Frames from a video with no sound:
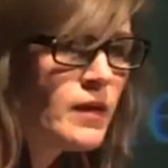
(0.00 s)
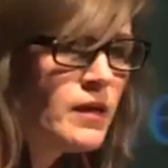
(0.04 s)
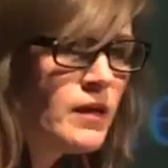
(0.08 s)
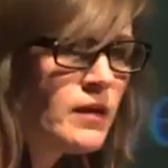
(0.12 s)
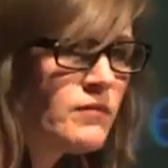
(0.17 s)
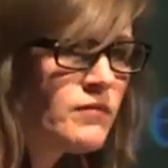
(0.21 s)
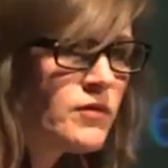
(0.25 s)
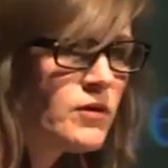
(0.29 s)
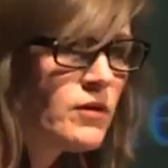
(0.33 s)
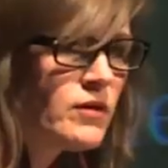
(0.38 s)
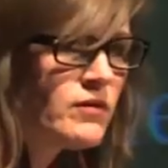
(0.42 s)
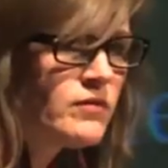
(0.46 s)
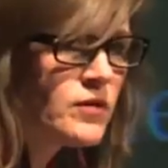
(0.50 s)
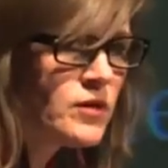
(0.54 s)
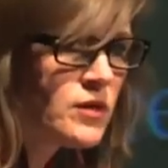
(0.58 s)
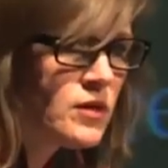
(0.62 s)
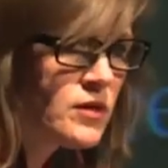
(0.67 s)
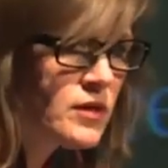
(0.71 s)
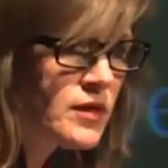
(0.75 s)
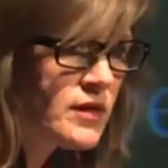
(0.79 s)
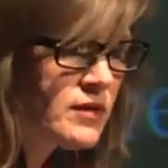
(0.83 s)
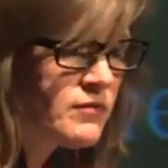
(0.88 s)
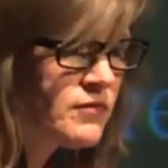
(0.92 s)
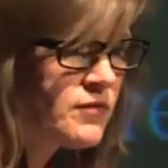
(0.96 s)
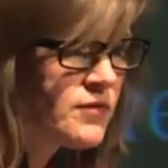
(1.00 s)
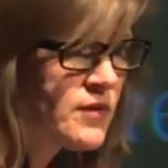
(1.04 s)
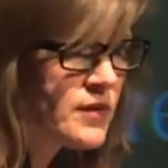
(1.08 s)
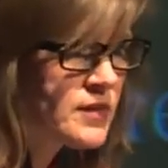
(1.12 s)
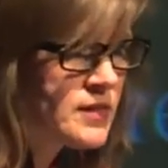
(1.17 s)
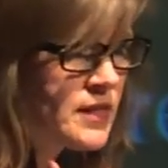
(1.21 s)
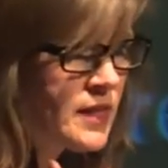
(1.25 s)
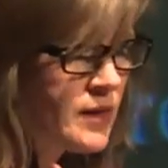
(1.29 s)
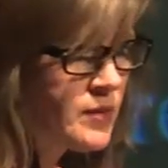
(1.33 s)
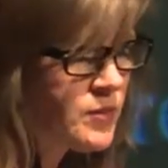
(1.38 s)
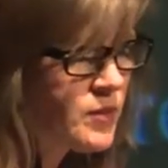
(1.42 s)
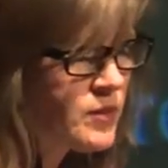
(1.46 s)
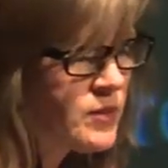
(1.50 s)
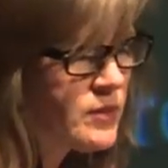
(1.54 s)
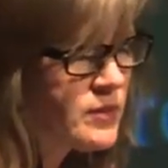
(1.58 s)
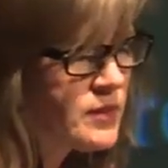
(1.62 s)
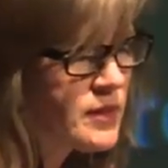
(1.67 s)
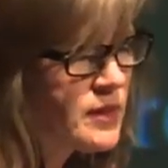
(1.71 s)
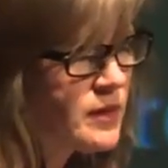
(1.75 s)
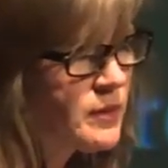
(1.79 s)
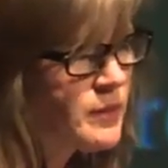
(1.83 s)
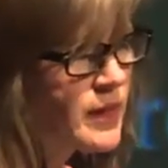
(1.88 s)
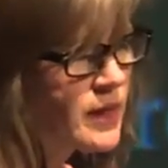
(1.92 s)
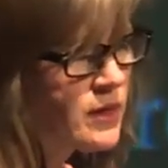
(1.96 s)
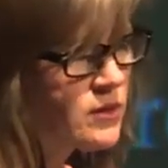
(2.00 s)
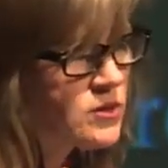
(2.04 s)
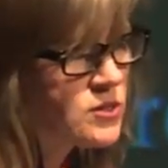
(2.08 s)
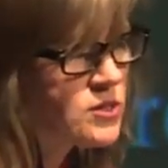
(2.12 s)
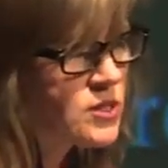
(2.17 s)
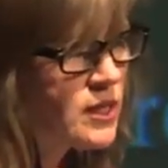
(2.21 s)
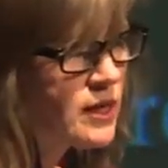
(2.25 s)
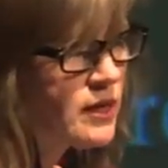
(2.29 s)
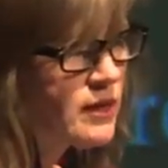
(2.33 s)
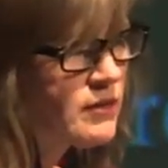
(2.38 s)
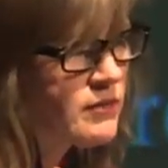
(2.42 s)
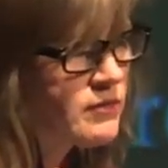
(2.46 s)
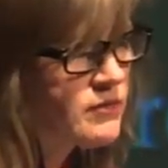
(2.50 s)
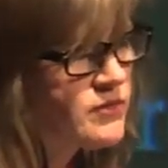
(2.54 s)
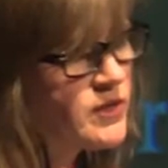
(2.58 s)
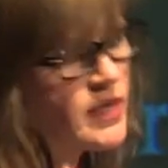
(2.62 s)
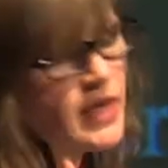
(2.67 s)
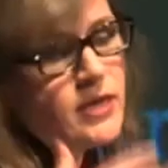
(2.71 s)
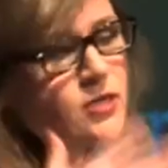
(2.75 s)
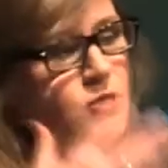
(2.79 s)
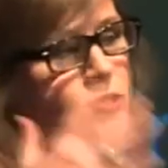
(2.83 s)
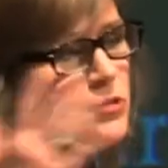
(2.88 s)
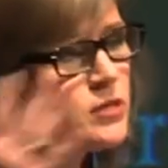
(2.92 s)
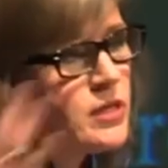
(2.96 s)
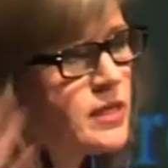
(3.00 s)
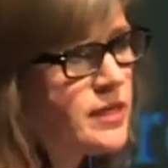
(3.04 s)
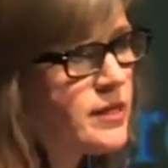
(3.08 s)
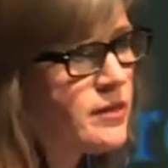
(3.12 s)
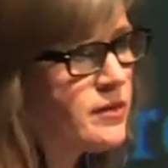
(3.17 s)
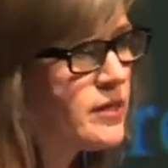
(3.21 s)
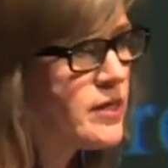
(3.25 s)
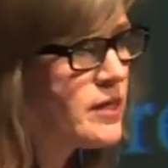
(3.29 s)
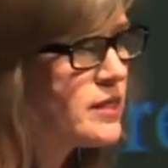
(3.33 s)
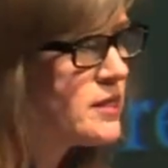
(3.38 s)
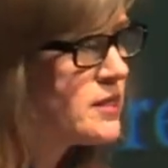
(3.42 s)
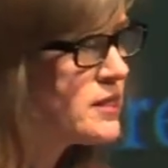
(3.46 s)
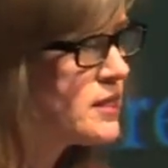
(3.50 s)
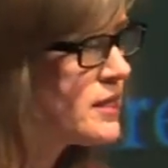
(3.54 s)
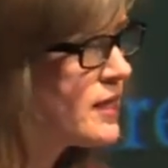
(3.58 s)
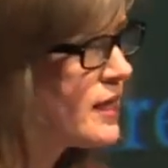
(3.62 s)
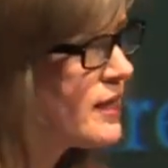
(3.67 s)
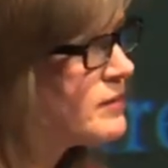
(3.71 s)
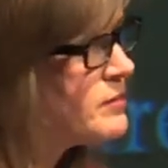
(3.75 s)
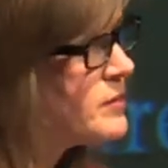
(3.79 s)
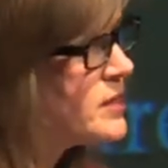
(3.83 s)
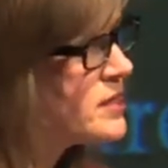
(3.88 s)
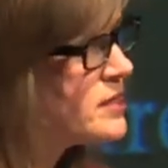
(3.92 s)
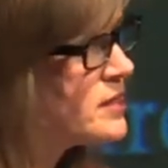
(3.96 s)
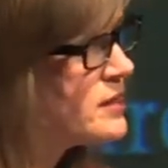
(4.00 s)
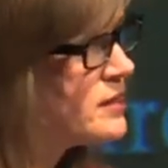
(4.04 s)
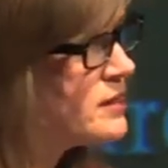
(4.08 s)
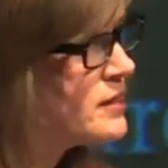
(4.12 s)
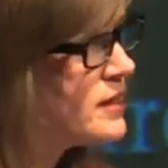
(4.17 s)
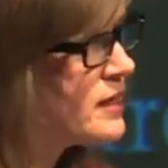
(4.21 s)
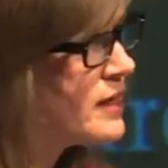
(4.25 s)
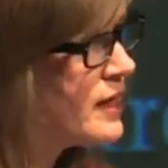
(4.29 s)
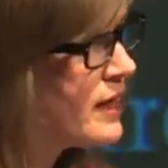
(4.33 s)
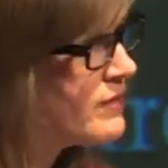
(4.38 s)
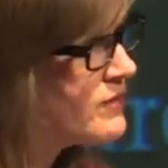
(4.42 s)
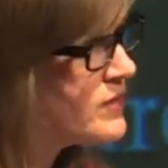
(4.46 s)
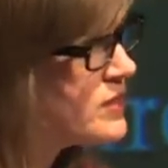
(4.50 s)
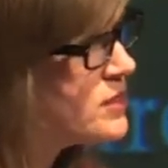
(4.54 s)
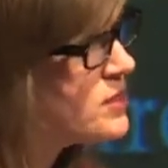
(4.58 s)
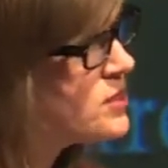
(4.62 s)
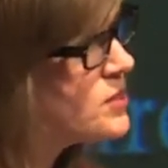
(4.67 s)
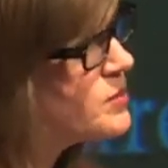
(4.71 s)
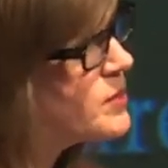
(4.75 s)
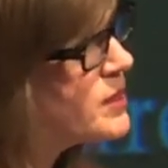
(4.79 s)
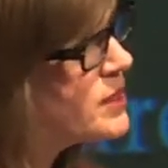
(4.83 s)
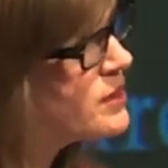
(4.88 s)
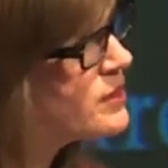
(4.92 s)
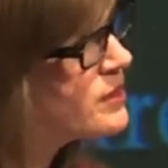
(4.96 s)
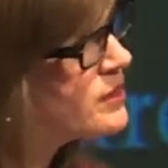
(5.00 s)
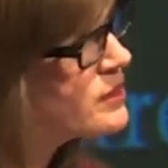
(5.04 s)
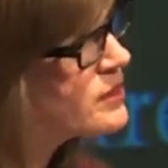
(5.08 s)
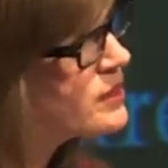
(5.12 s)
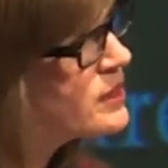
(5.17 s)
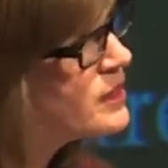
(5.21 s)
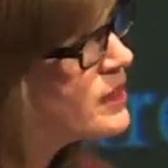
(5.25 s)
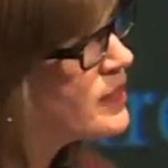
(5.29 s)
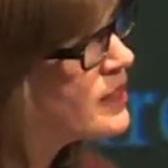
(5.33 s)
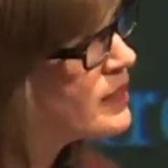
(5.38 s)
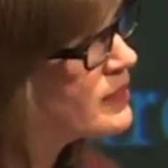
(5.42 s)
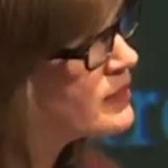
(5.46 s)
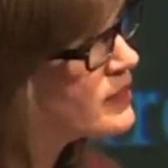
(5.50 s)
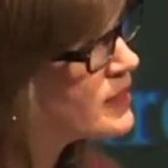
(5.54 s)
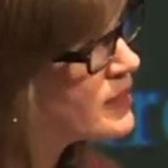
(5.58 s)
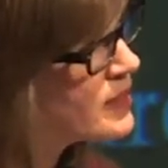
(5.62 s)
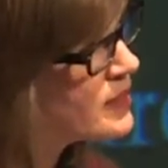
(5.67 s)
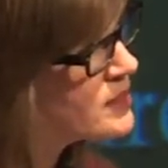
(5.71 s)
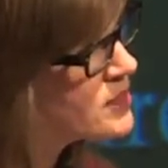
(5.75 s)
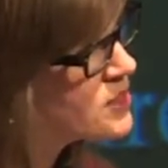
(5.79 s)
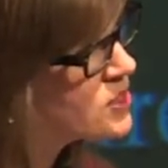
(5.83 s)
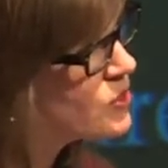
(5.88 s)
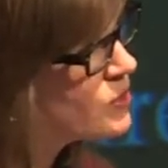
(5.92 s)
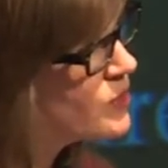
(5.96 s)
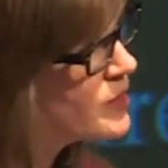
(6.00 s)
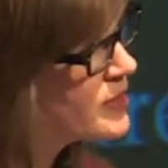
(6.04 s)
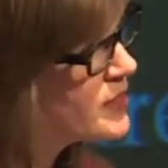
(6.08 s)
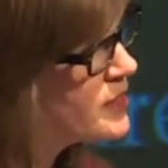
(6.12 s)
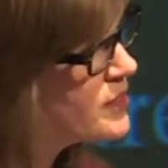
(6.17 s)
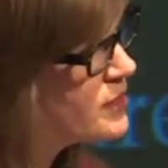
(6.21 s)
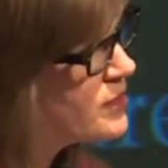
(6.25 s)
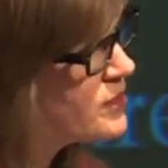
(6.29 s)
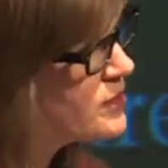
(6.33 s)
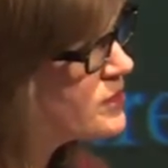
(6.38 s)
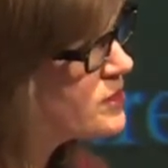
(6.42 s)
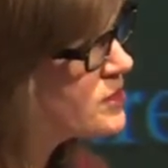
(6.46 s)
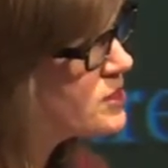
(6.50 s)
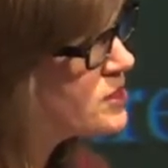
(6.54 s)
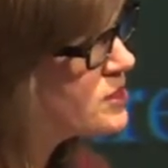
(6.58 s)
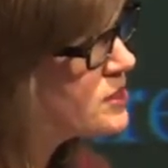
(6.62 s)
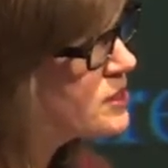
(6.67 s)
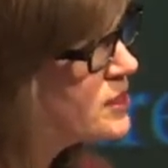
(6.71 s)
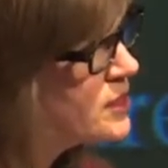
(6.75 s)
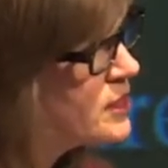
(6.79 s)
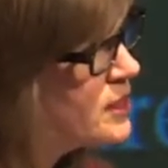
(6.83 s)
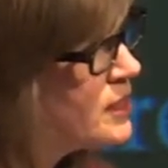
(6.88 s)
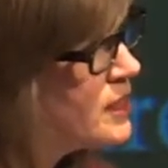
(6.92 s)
If you ever look at, for example, the amount of natural areas in Edmonton that have disappeared in the last 20 years,